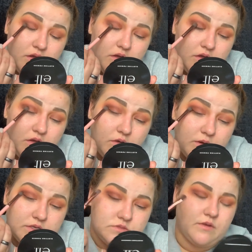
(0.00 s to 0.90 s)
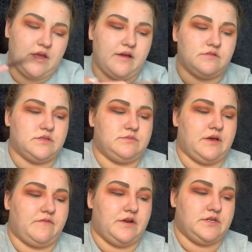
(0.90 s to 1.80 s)
We just want to have some
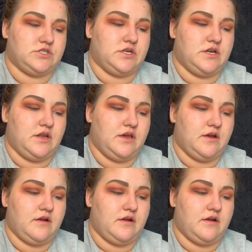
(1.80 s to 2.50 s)
definition in here.